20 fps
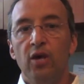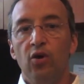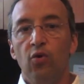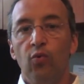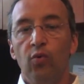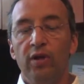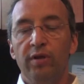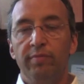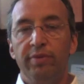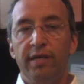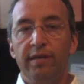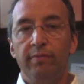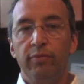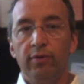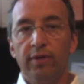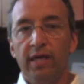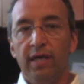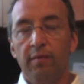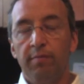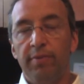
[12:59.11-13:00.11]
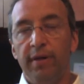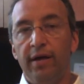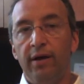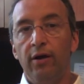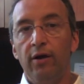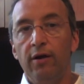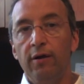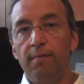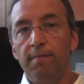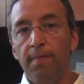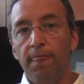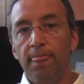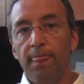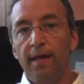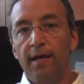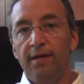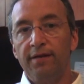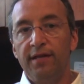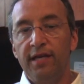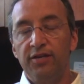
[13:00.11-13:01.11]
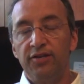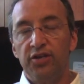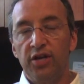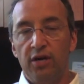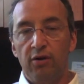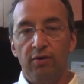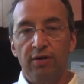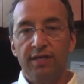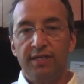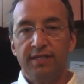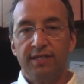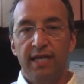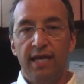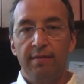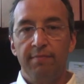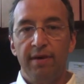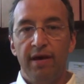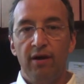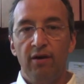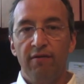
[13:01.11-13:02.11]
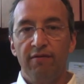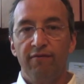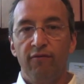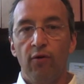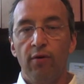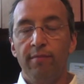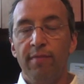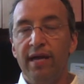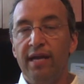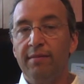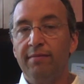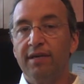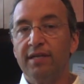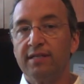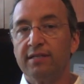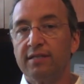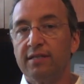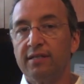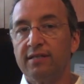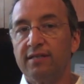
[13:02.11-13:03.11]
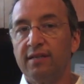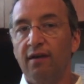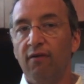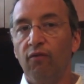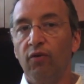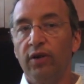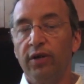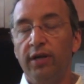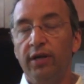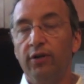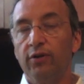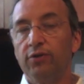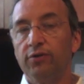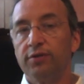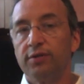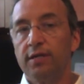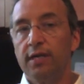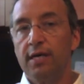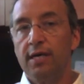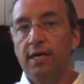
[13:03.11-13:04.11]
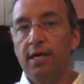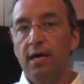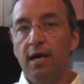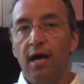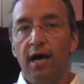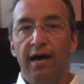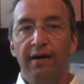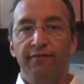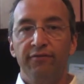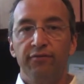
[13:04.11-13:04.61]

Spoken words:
When people get better, they generally stay better for many months to several years. I've